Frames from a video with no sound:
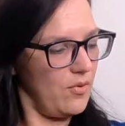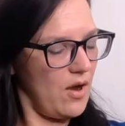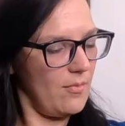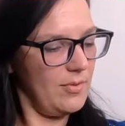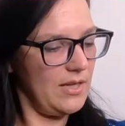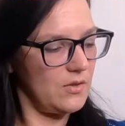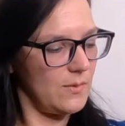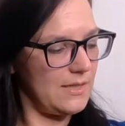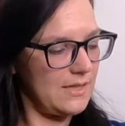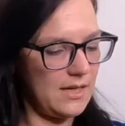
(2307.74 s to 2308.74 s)
probably a
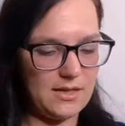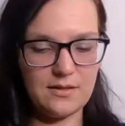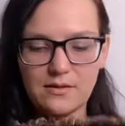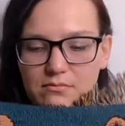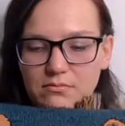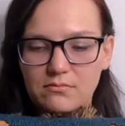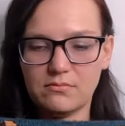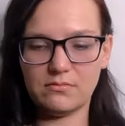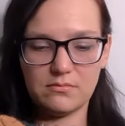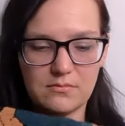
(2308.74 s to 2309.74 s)
twin size,
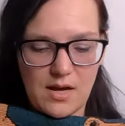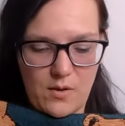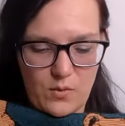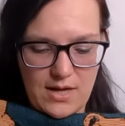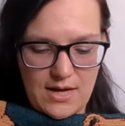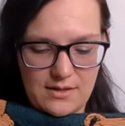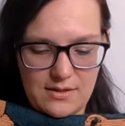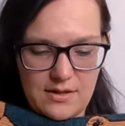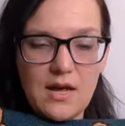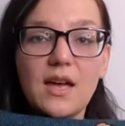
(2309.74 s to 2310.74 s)
I would
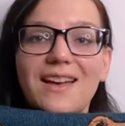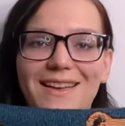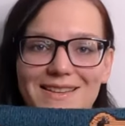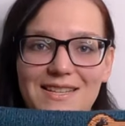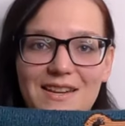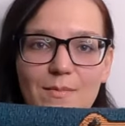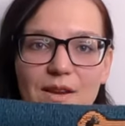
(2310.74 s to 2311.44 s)
guess. Has teddy